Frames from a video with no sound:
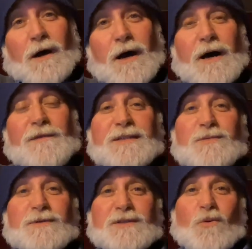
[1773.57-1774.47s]
Uh, this
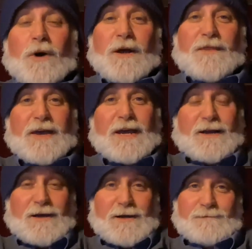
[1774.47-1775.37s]
was the one that
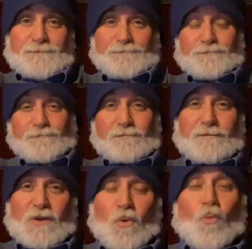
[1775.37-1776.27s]
um,
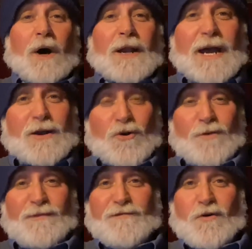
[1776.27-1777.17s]
one I had
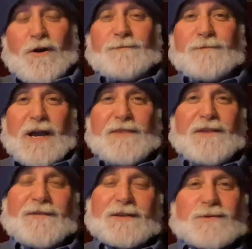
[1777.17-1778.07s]
heard before. I
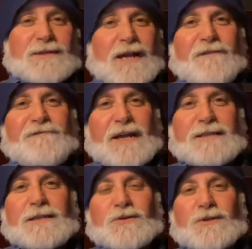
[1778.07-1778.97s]
thought this was like a
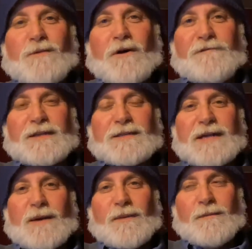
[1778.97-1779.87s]
Faces or Small Faces
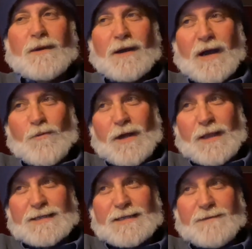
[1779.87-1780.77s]
album. I
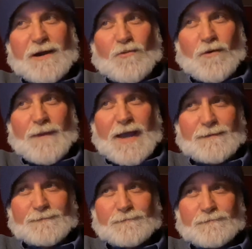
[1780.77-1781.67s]
realized that my roommate,